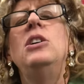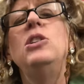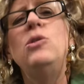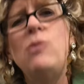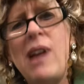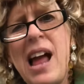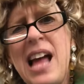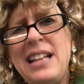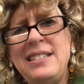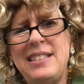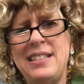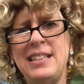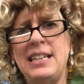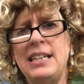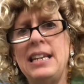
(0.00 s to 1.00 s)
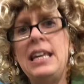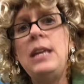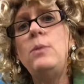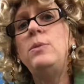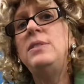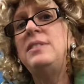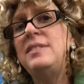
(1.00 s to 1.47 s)
Granted, he
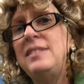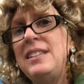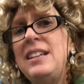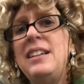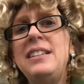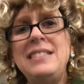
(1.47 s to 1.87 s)
was still